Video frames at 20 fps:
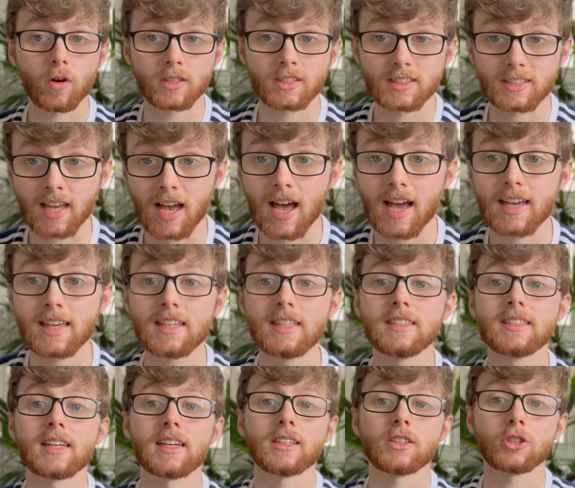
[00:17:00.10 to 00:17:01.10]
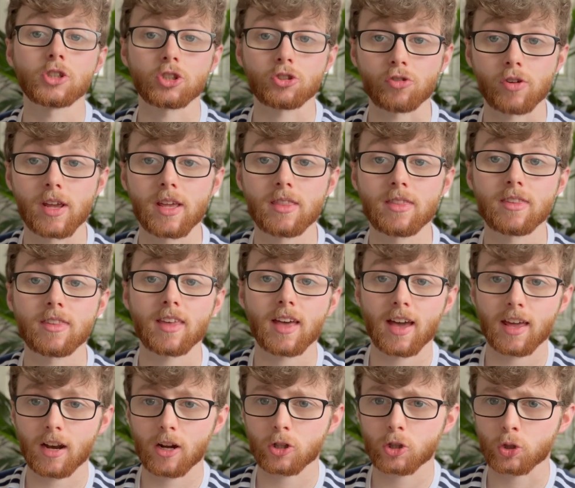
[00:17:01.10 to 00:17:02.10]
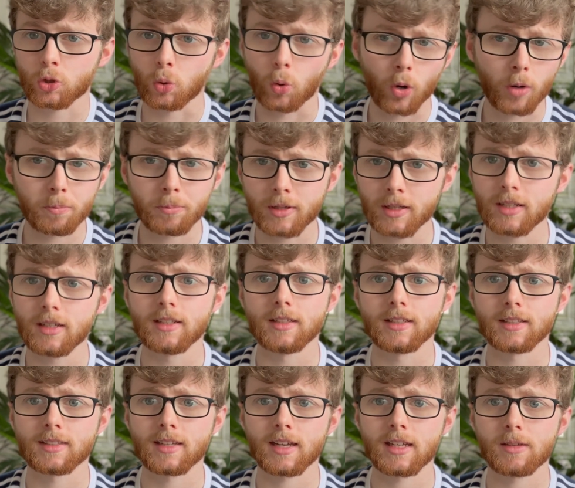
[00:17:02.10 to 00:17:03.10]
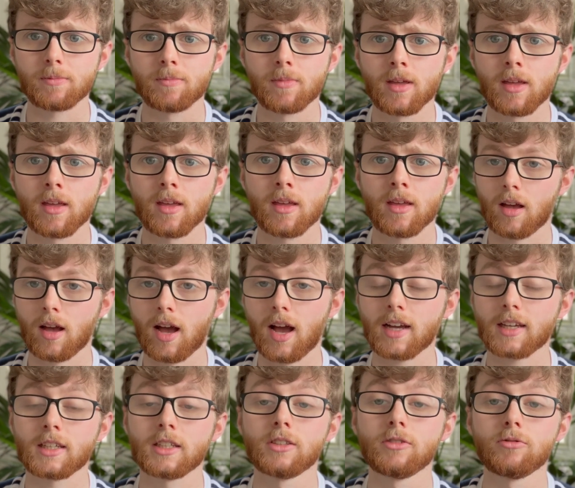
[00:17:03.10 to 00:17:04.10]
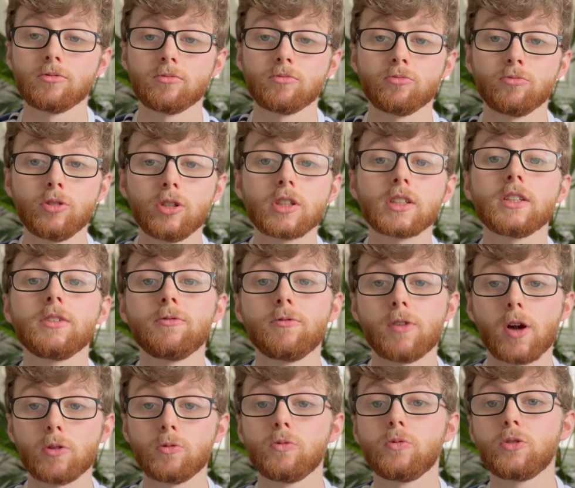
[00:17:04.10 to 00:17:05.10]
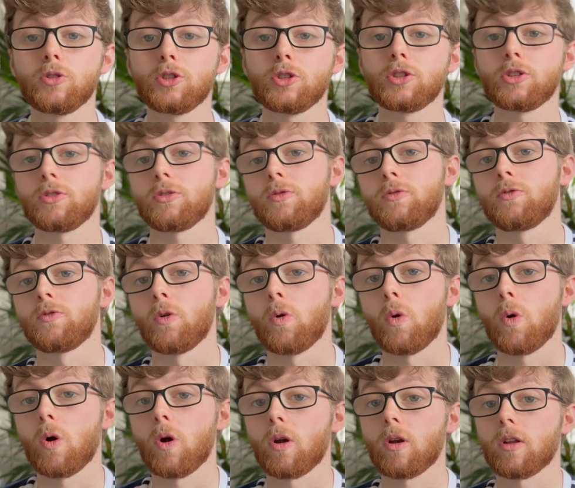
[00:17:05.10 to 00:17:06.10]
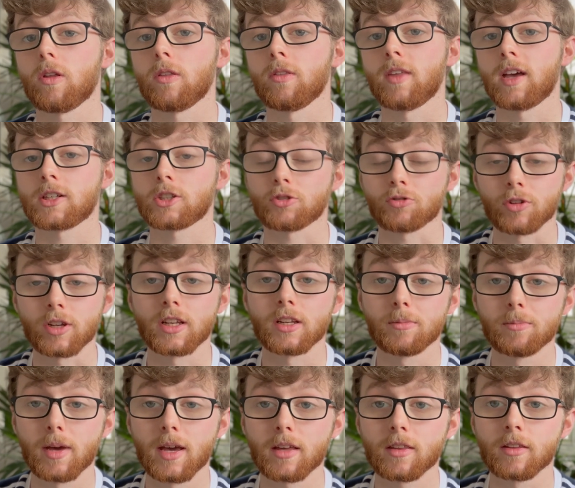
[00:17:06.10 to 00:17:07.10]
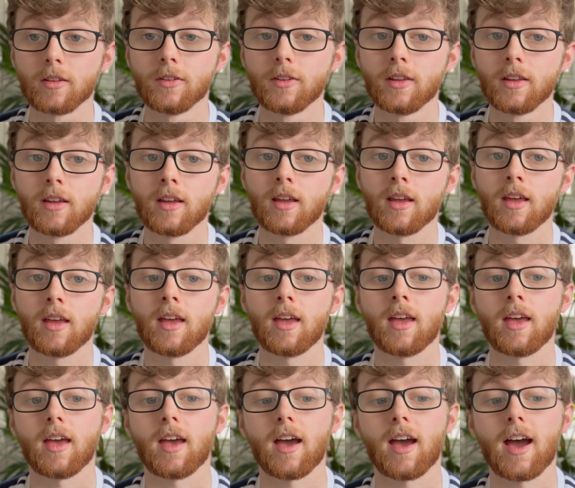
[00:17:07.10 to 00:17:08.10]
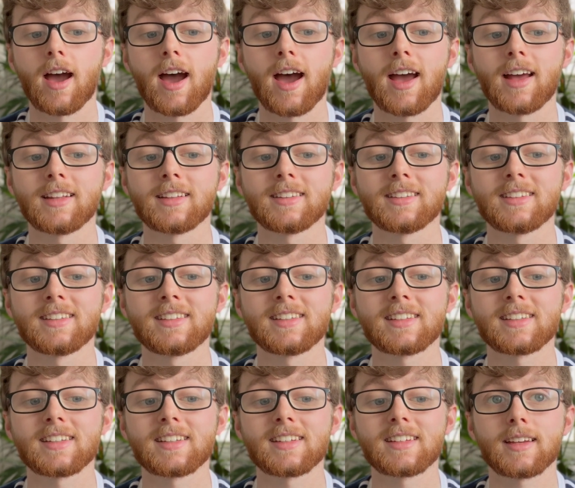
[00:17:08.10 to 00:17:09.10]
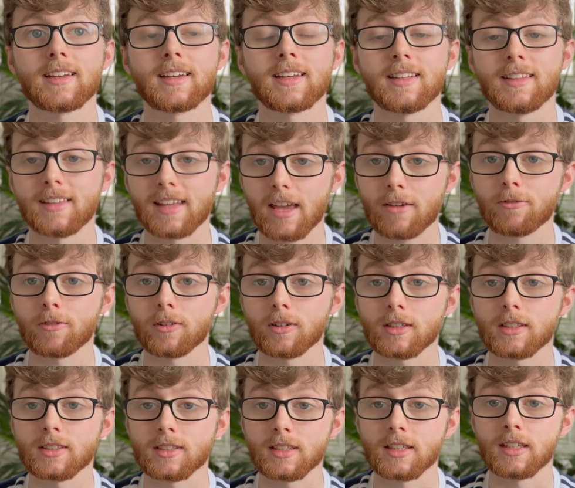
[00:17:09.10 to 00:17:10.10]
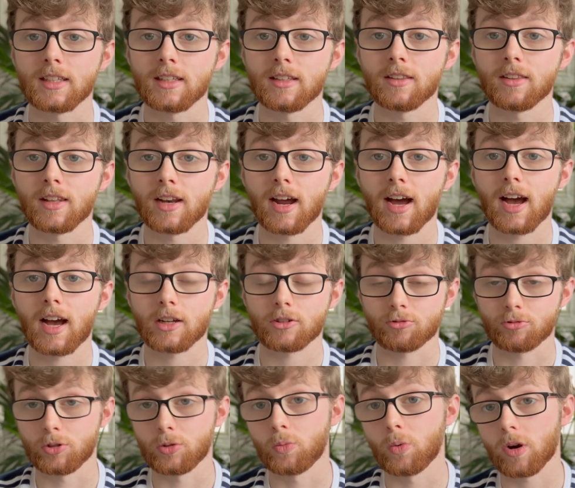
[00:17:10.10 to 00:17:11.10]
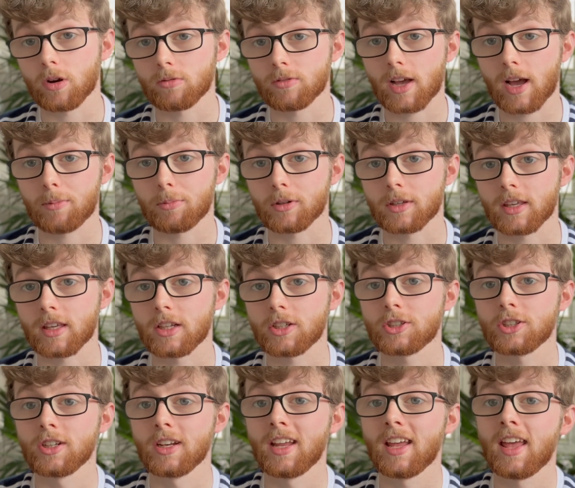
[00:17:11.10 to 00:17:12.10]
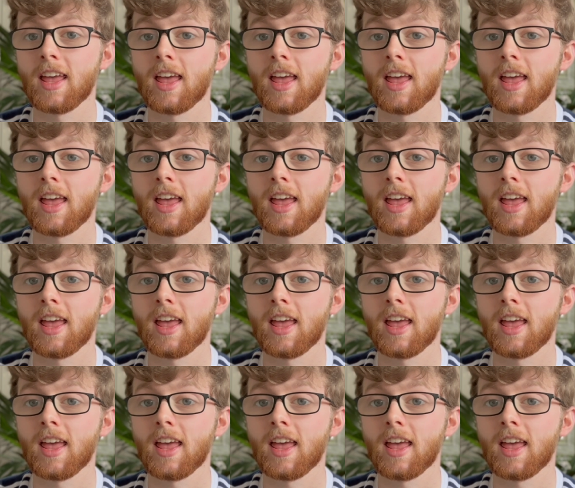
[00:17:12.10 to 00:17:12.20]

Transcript: of size and strength in a short period of time. I can really vouch for this training method and can definitely see that it has real world application.